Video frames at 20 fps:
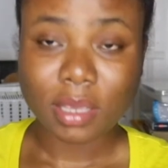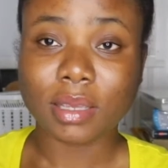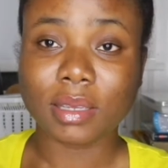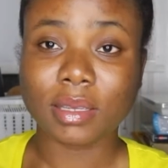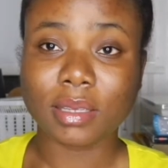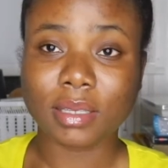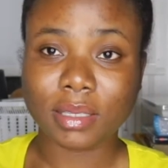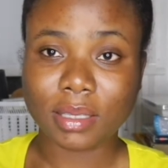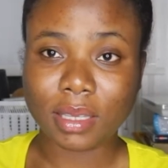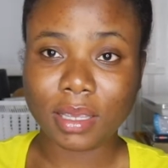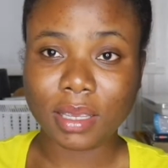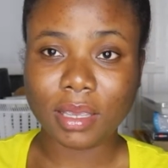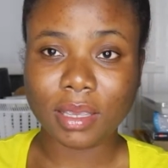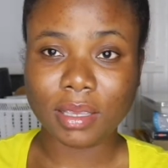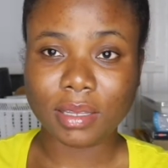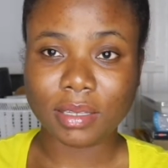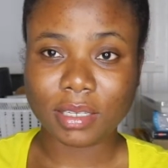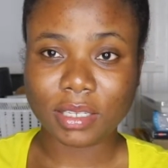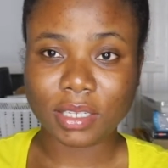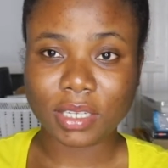See,
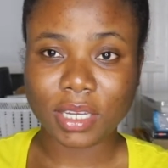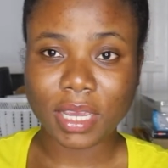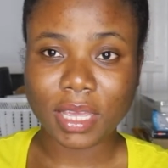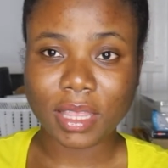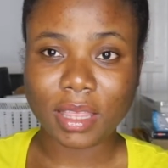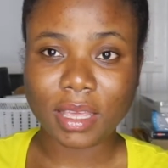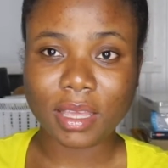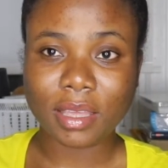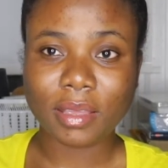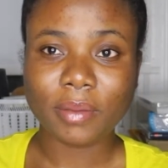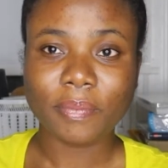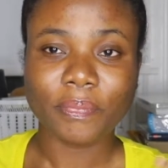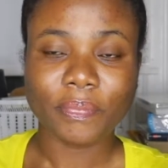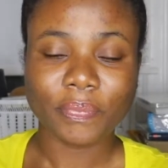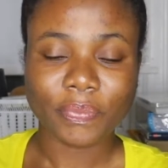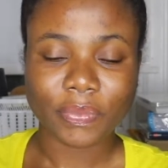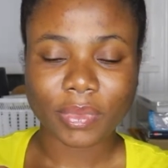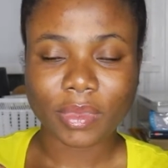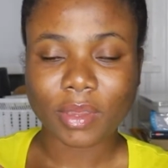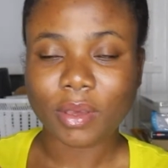did you hear that?
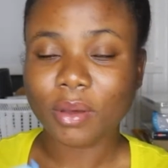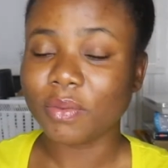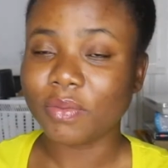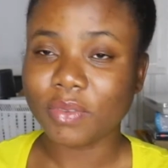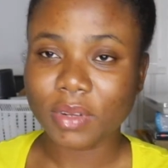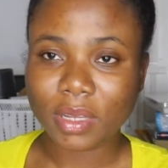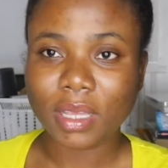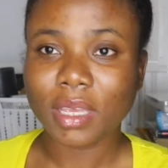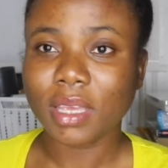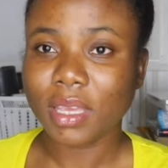Hopefully